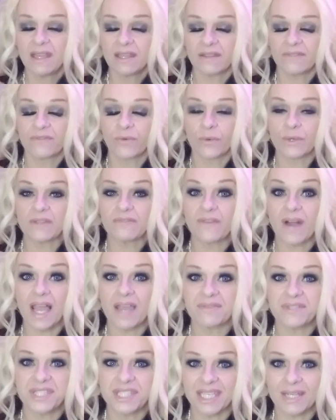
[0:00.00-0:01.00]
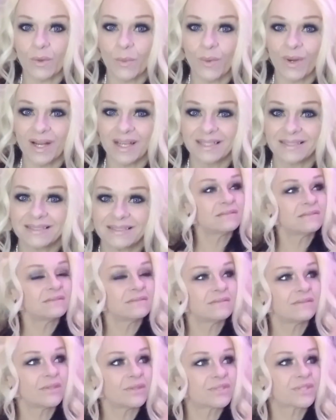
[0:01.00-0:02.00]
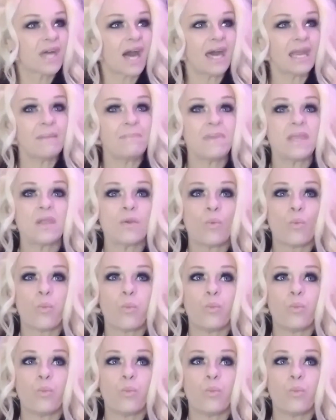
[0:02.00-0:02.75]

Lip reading: the 45 cent one. There's gotta be a